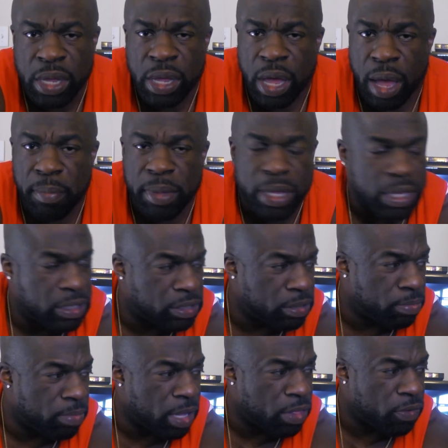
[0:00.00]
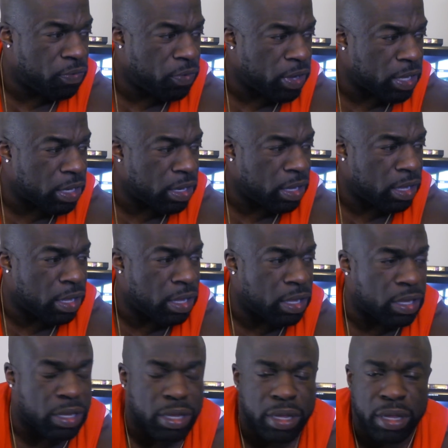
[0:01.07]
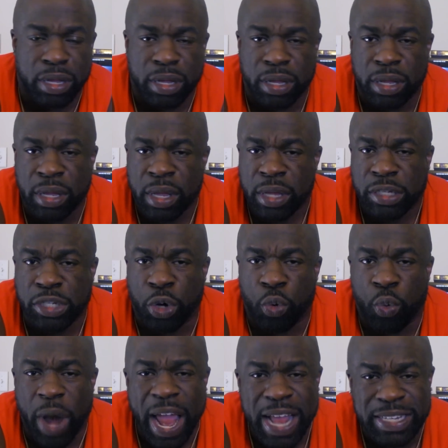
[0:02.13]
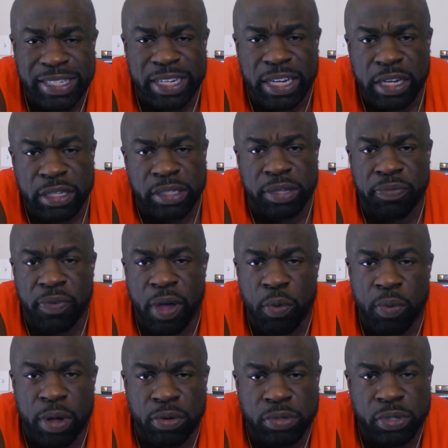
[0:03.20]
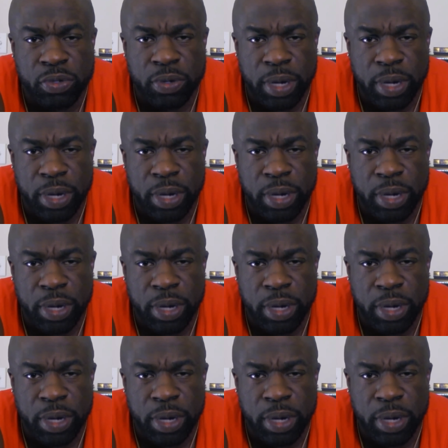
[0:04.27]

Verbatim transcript: I'm gonna eat some motherfucking uh, uh, uh, uh, tarantulas if I want to.